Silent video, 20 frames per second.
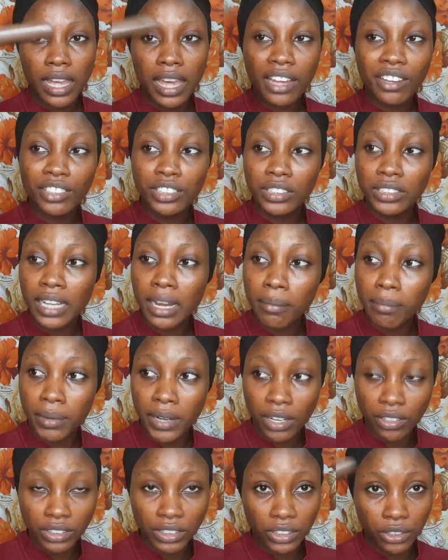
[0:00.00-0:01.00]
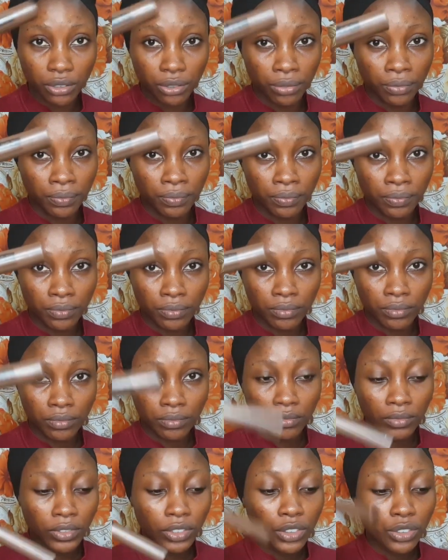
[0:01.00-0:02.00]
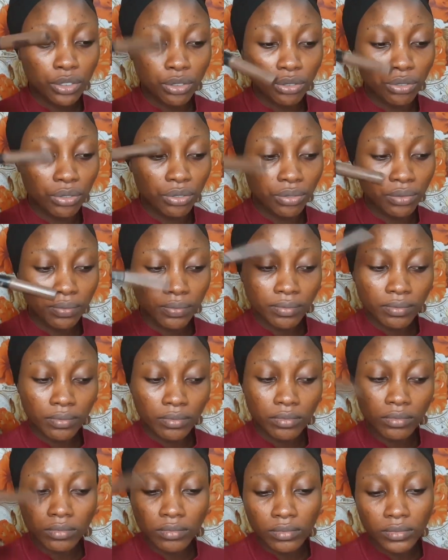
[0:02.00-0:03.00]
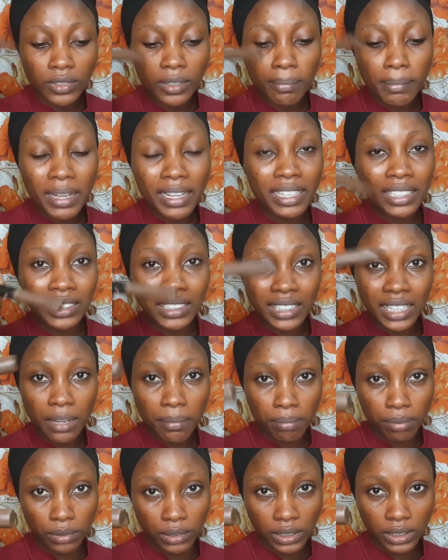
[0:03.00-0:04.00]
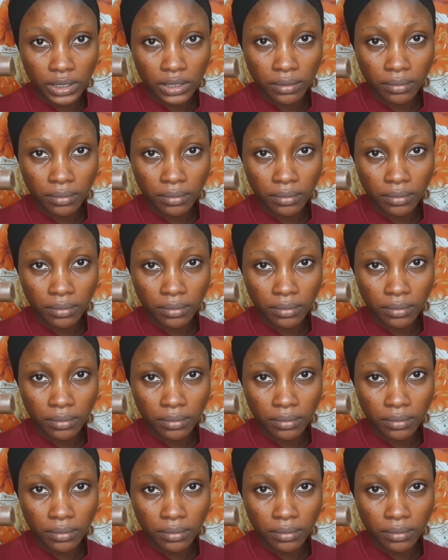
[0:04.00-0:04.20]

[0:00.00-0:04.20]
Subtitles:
brow gel to make it stay put.